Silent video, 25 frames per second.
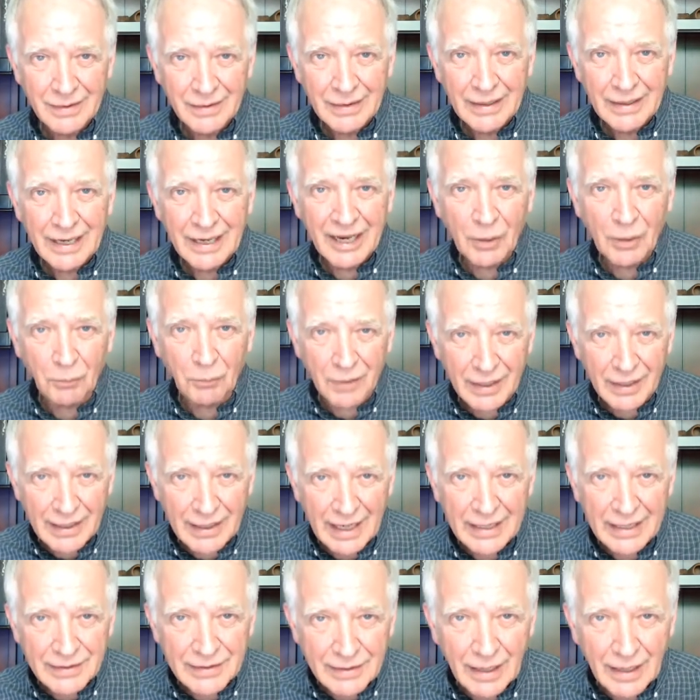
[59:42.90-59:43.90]
and we
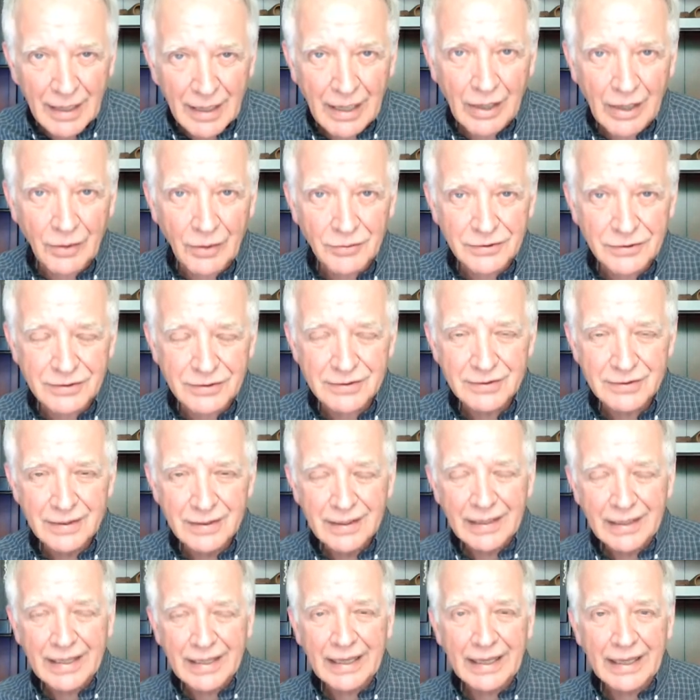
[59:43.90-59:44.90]
got the house.
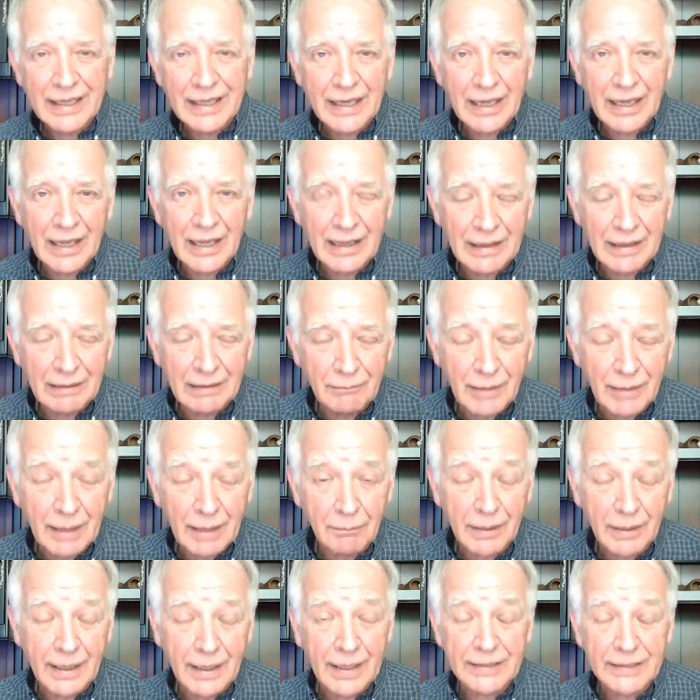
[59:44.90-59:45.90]
He,
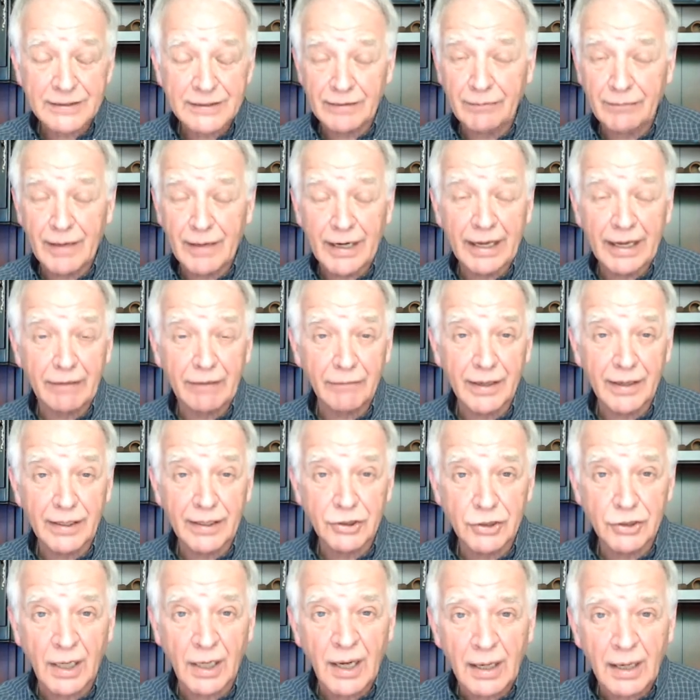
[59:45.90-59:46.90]
and because of not having a
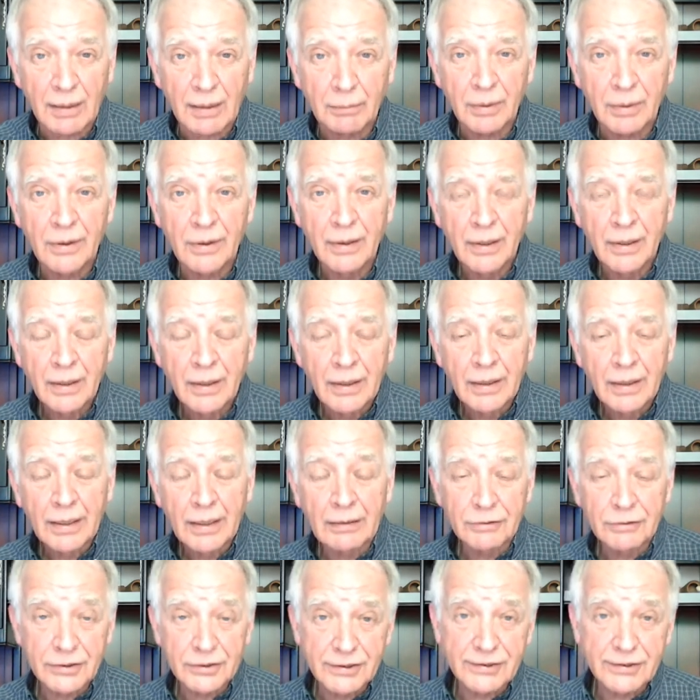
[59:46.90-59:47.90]
job
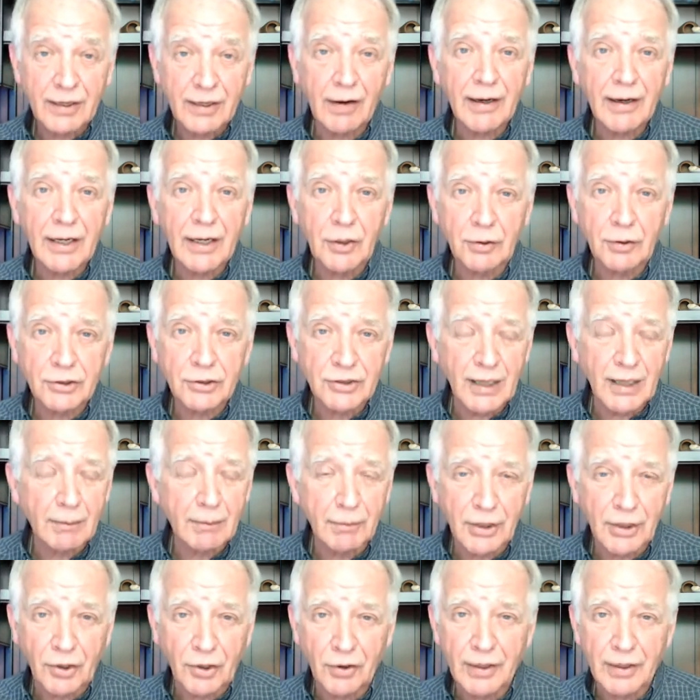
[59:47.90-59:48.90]
and just starting a new
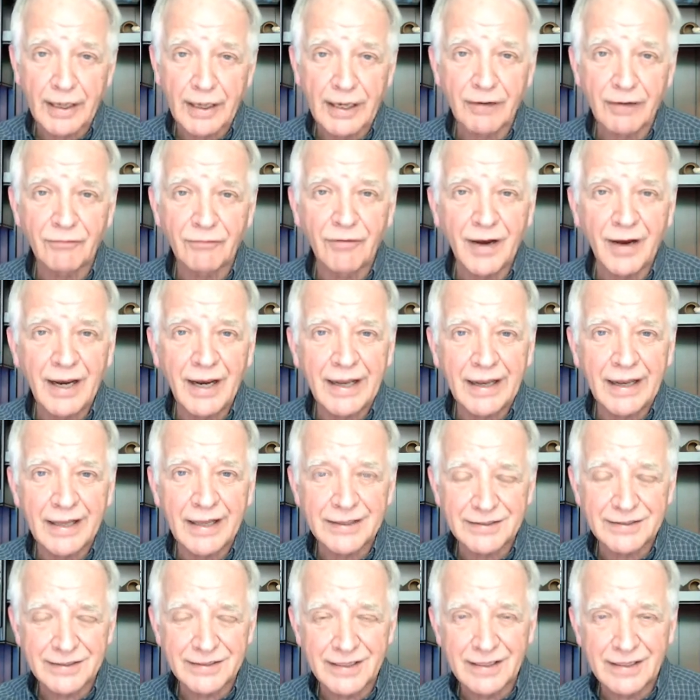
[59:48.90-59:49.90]
job, we couldn't get
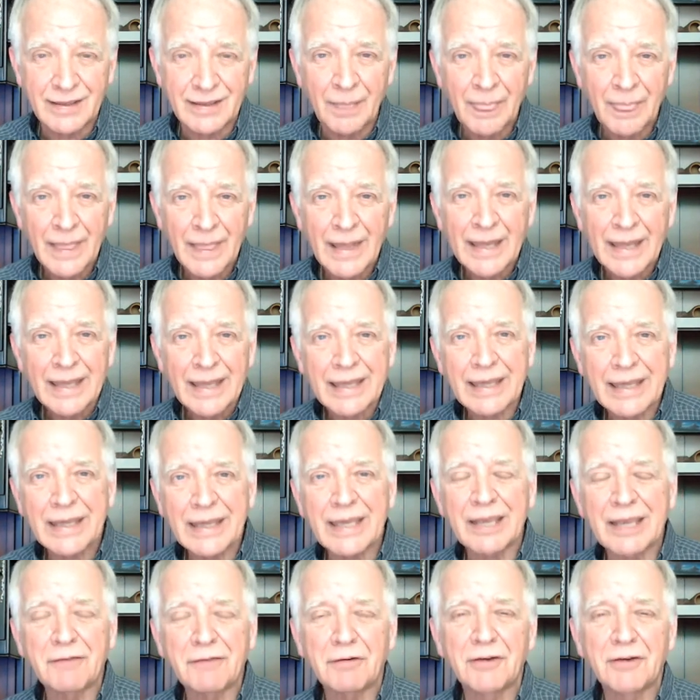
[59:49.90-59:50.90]
financing. He
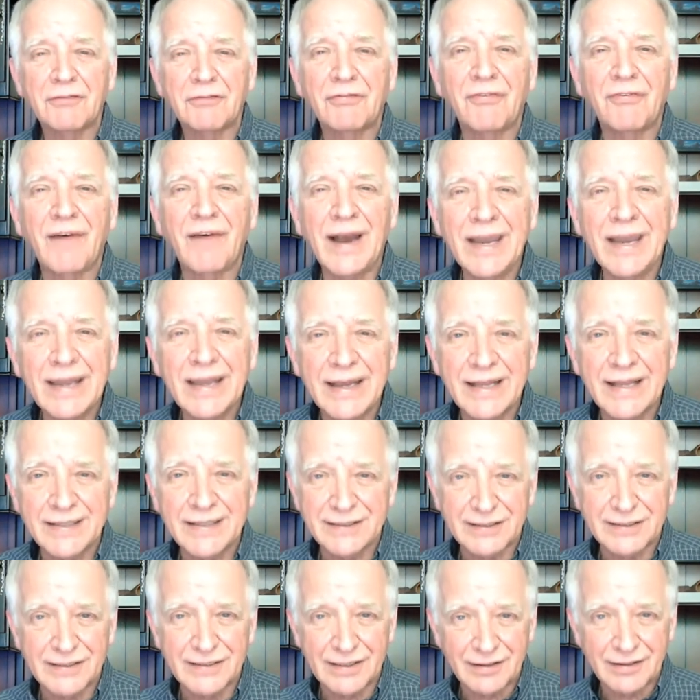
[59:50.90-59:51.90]
even
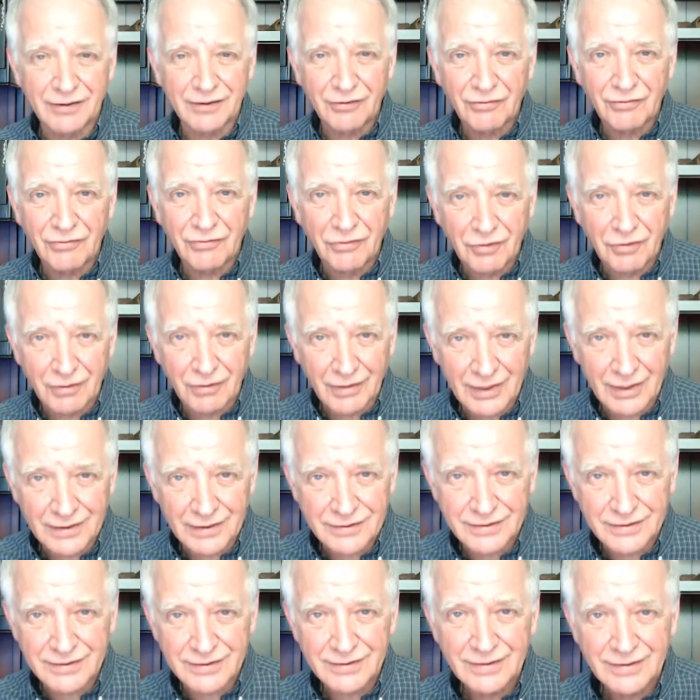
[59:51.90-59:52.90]
financed it for
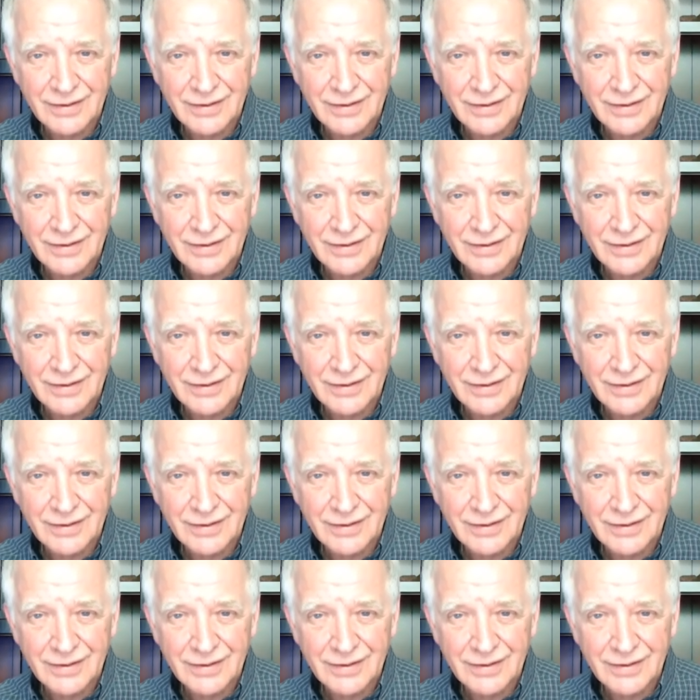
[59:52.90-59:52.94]
us.